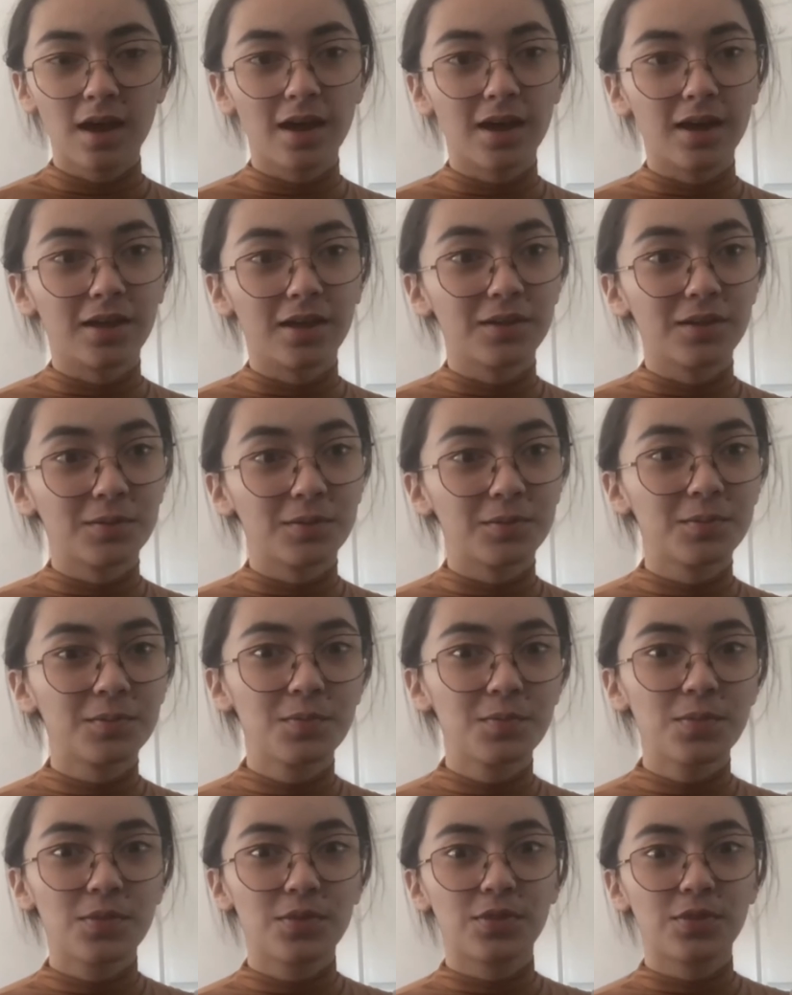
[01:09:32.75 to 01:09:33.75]
uh,
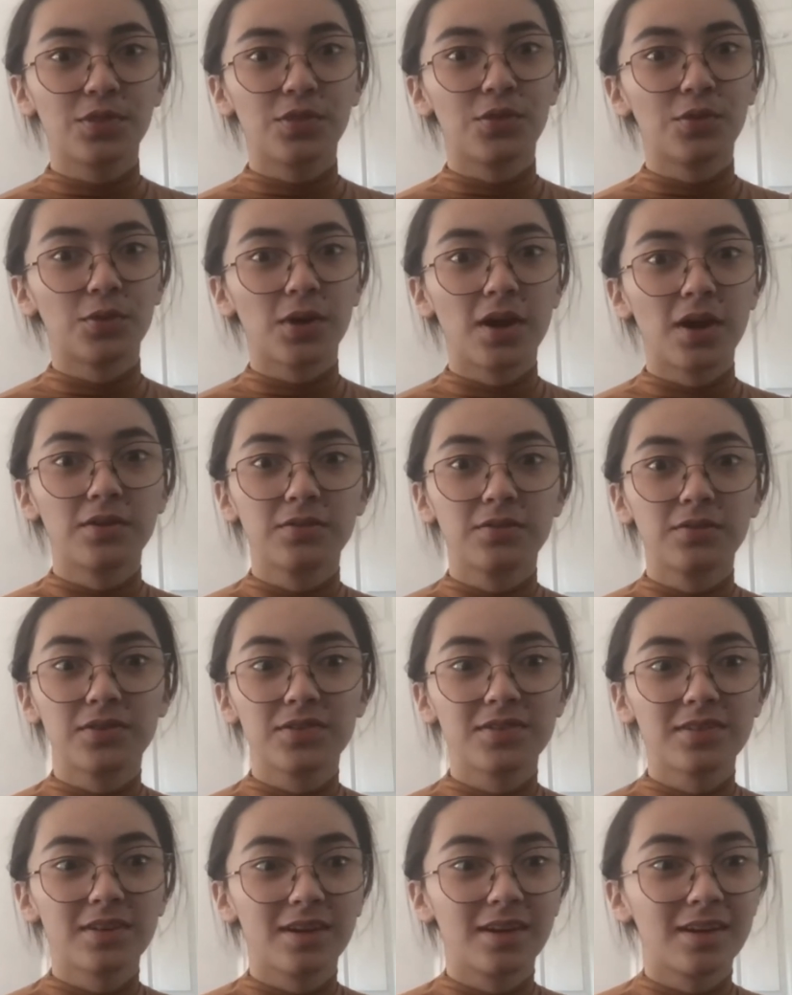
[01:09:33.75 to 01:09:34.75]
the
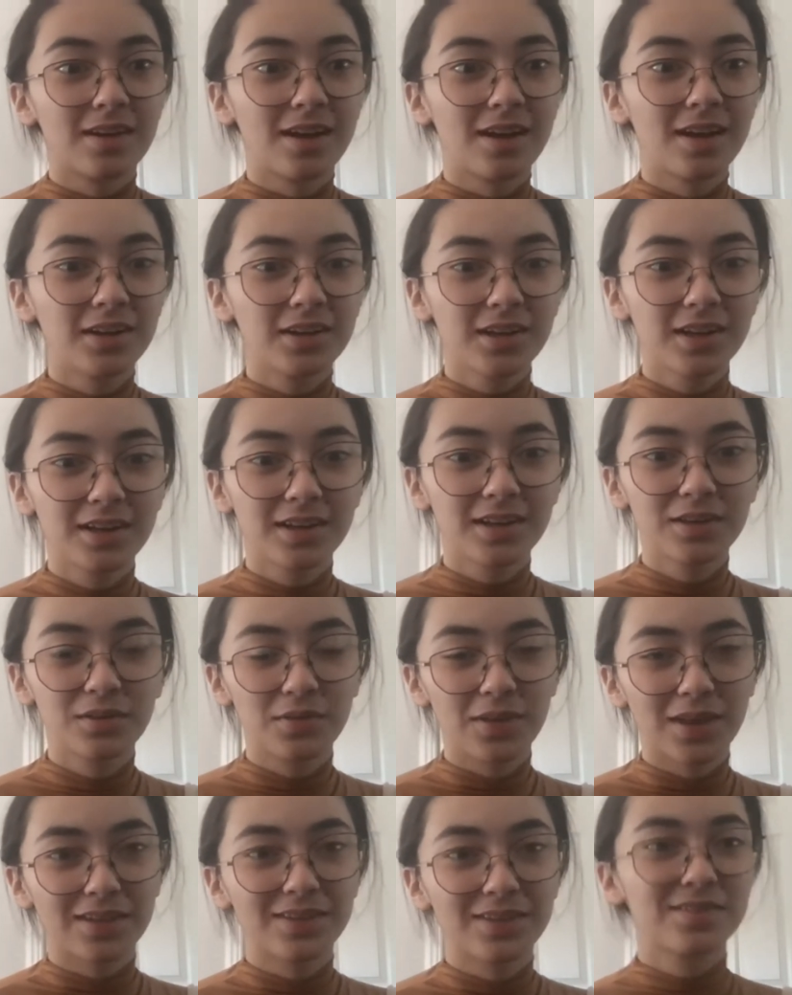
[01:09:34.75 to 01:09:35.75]
rav's uh,
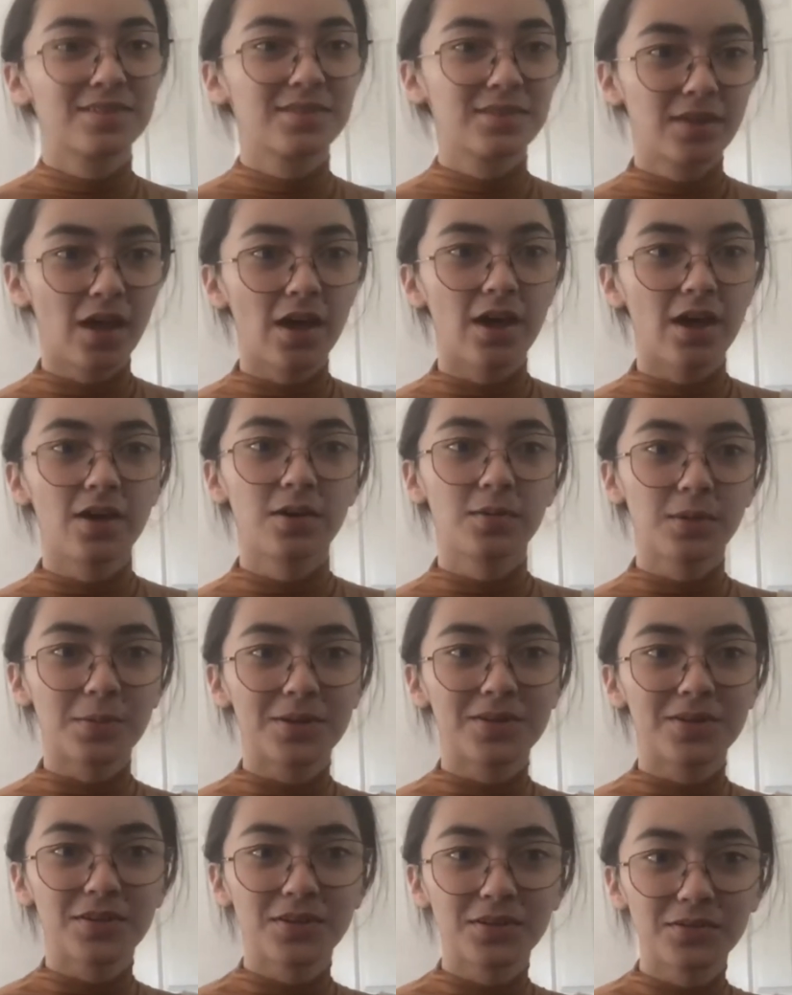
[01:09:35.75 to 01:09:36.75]
hanukkah that's uh,
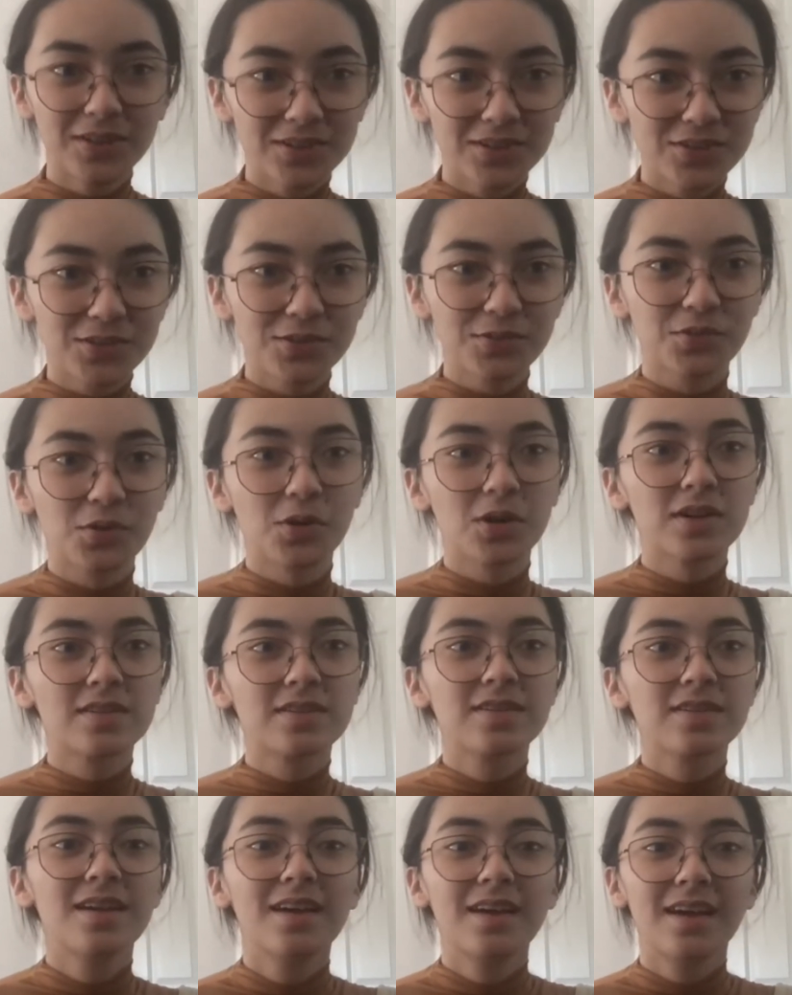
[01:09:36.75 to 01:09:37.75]
rabbi soloveitchik of
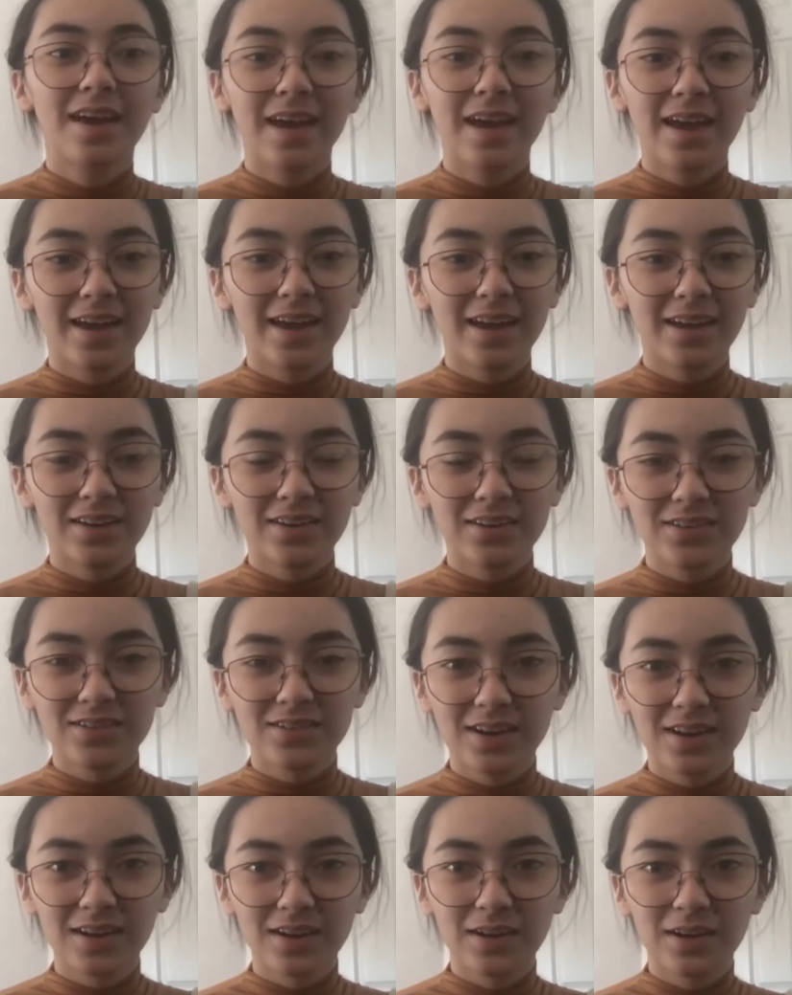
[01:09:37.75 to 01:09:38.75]
course and
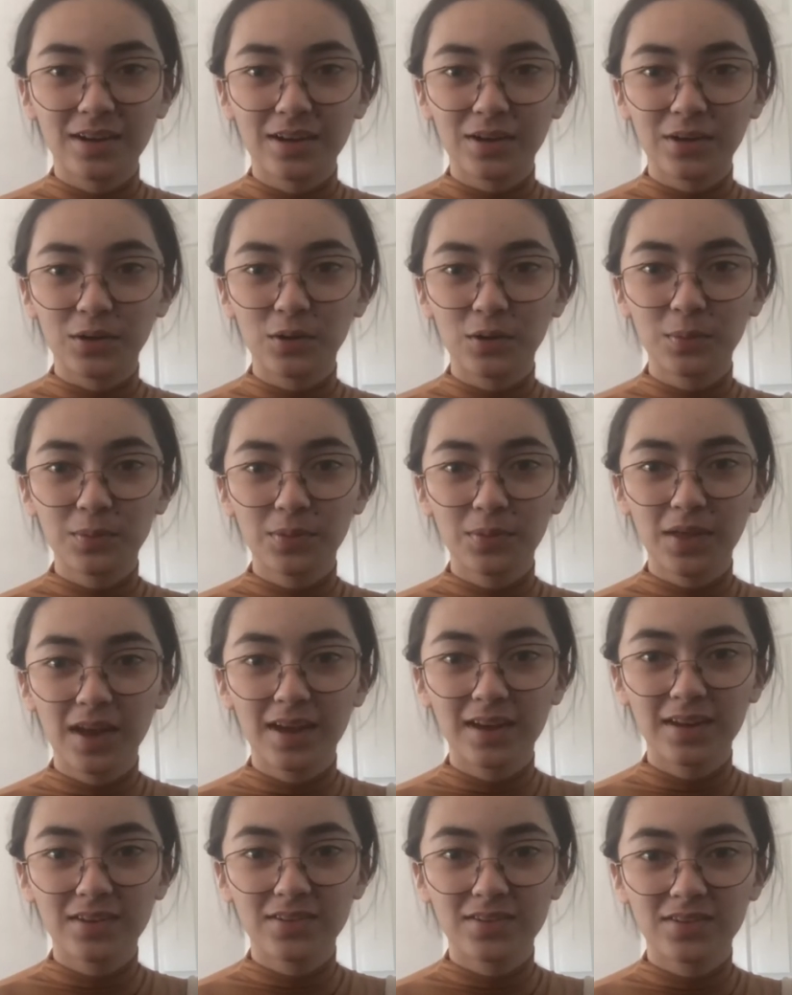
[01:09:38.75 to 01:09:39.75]
i hope
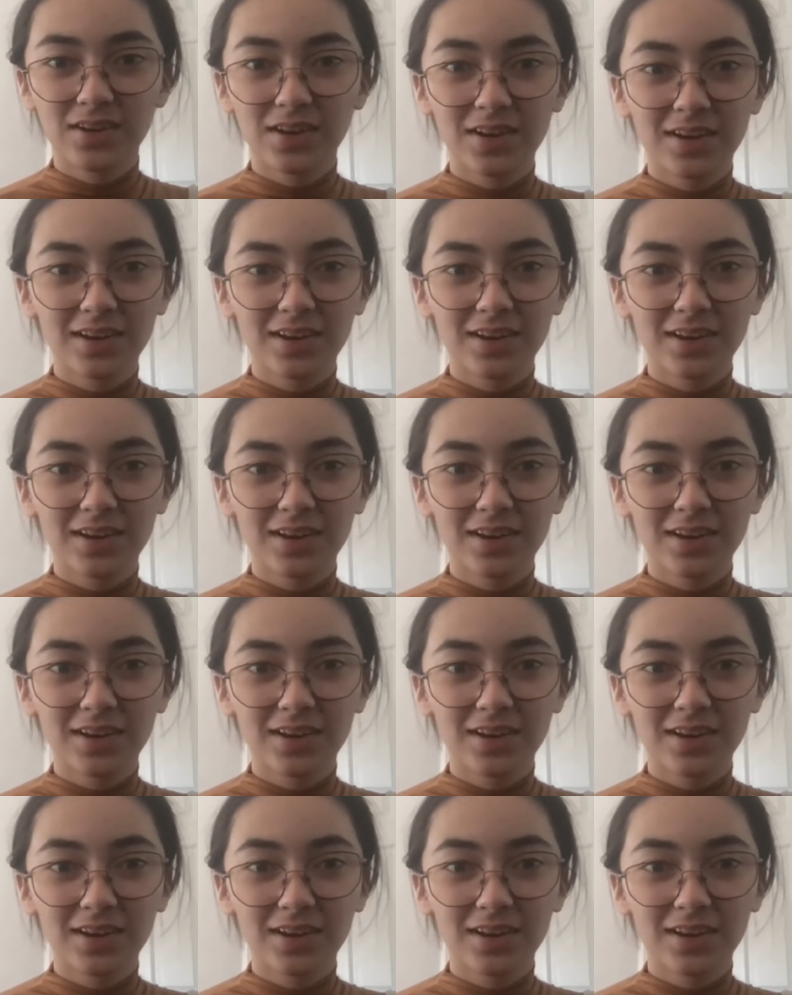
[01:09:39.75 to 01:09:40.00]
that